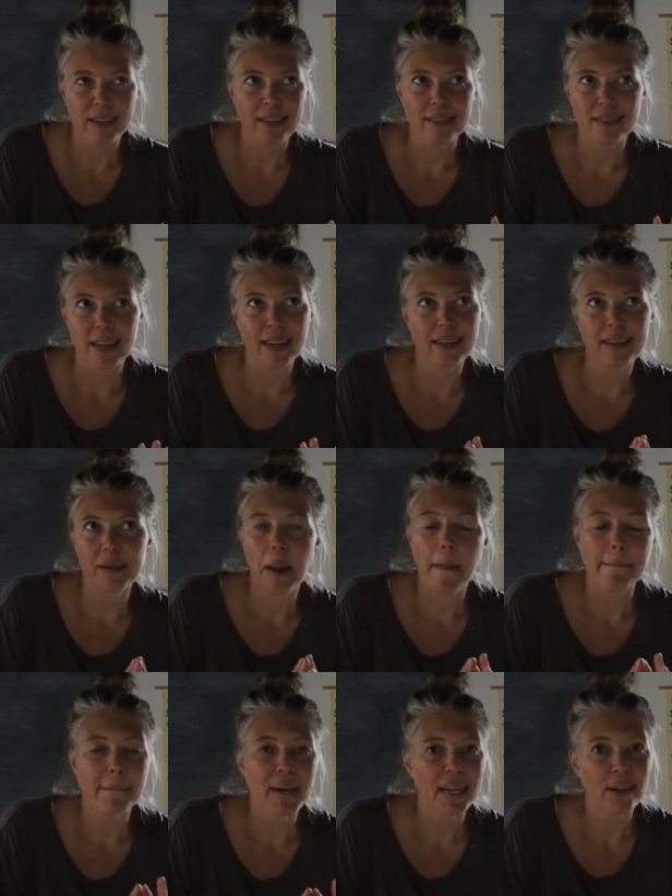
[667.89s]
It's like
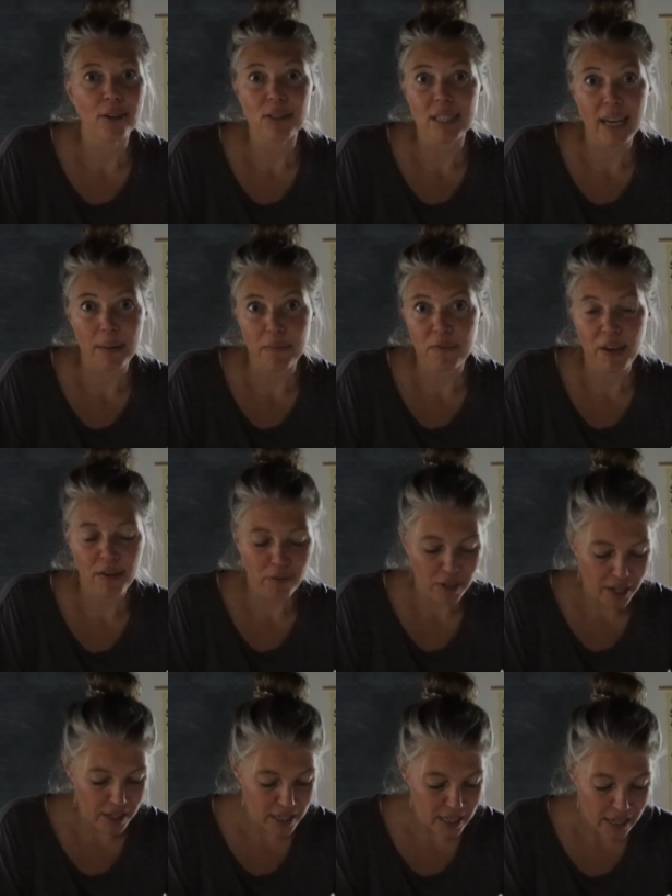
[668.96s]
my all-time
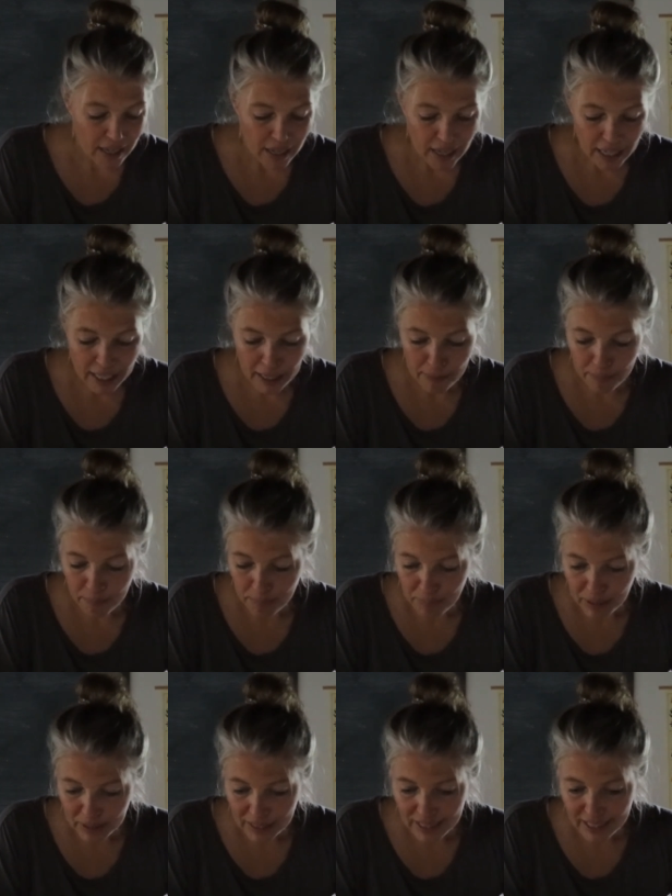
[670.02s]
favorite. Um,
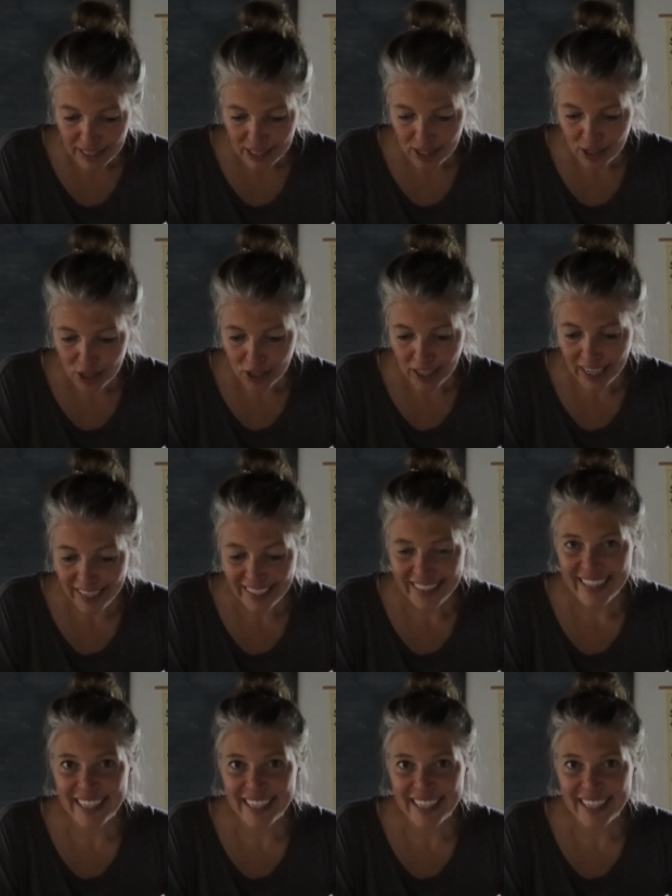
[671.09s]
but let's get to trying